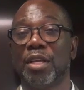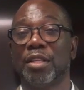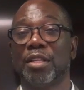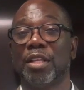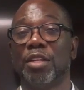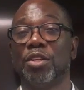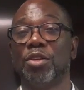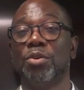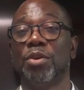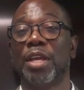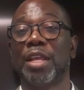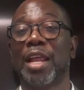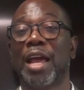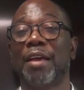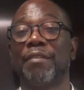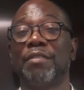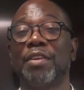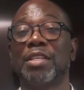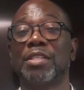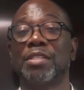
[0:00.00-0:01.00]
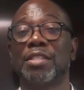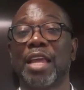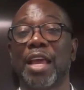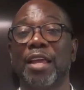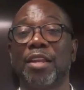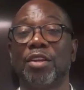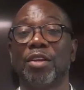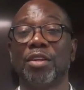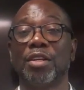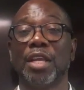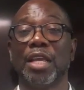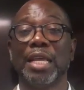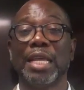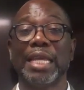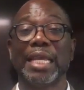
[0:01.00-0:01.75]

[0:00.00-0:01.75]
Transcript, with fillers: the new NIV standard.